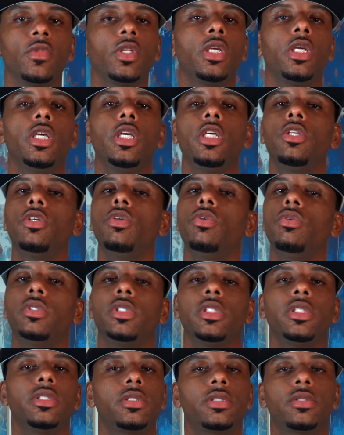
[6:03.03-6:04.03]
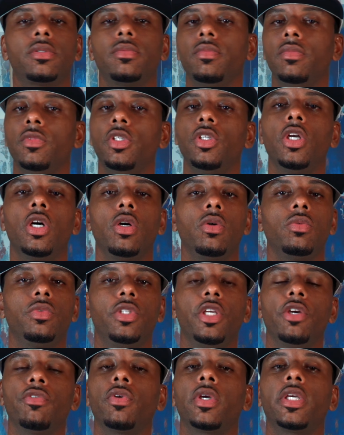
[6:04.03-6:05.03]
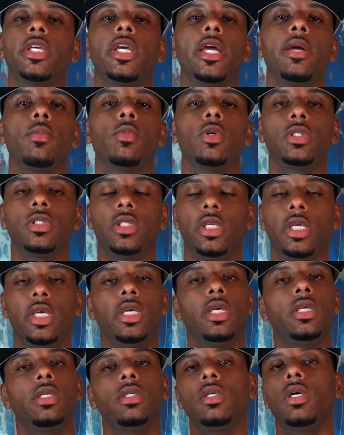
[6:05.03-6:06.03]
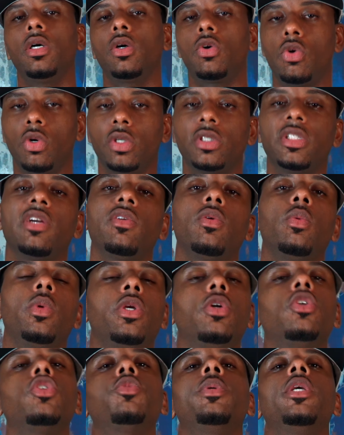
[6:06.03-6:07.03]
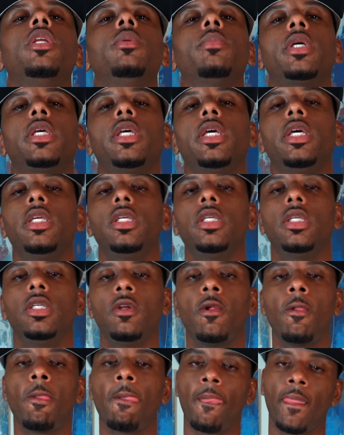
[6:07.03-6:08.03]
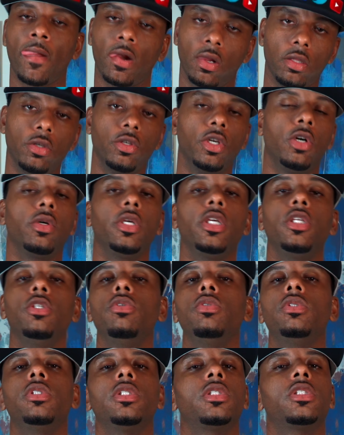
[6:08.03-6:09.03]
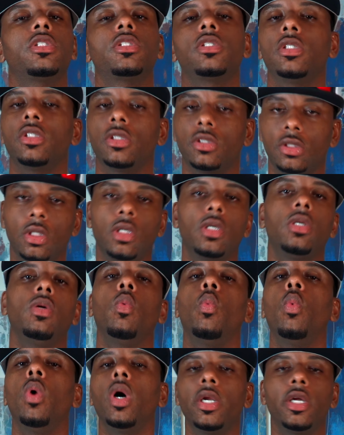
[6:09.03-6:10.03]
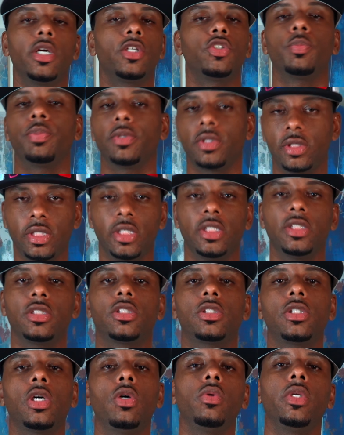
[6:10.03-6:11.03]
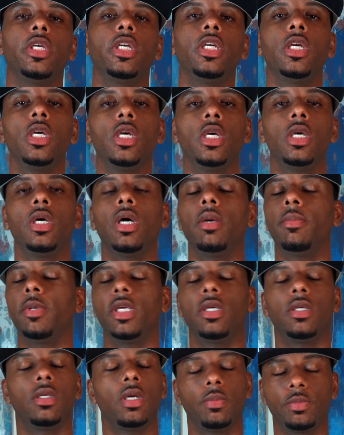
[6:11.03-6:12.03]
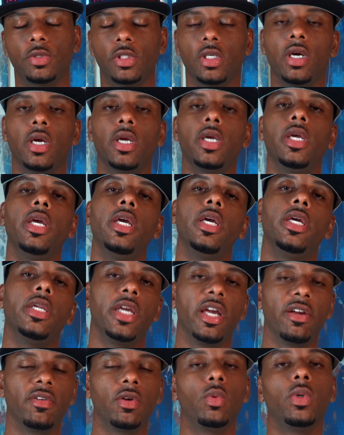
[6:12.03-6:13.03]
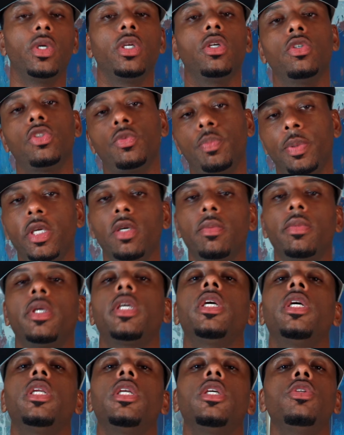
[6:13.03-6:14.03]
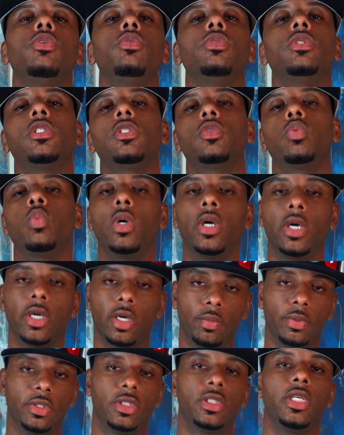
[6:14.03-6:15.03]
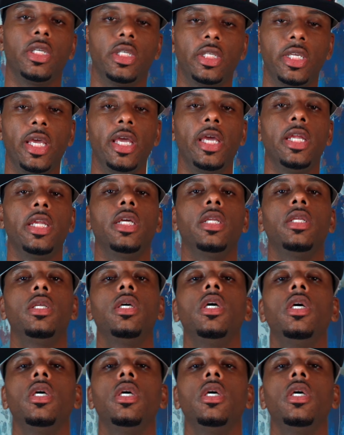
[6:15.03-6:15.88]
he uses different cameras, and of course everyone knows Peter McKinnon, he uses 100% Sony. And everyone knows Peter McKinnon uses 100% Canon,